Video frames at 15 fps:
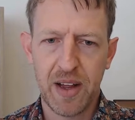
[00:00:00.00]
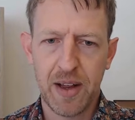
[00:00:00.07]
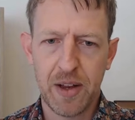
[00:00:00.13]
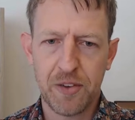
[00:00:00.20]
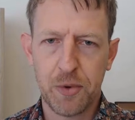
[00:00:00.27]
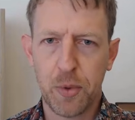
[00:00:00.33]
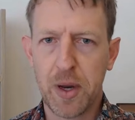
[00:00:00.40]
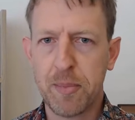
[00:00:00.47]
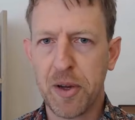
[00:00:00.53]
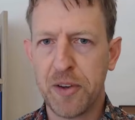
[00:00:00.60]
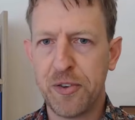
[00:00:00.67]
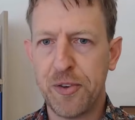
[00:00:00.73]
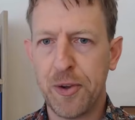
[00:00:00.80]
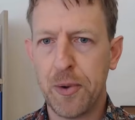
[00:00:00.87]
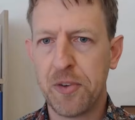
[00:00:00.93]
So what I'm going
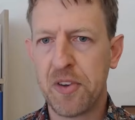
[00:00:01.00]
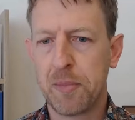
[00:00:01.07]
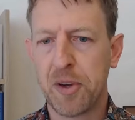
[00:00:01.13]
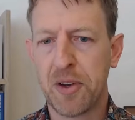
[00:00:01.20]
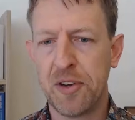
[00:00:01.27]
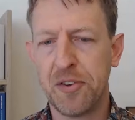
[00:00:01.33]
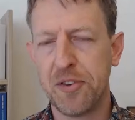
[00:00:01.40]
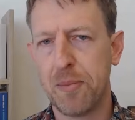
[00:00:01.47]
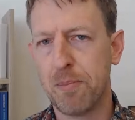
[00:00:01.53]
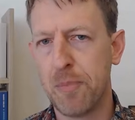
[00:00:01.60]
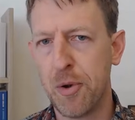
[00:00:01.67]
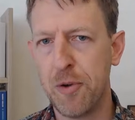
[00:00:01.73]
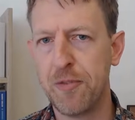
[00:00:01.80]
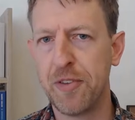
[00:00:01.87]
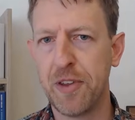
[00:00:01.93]
to do is I'm going to move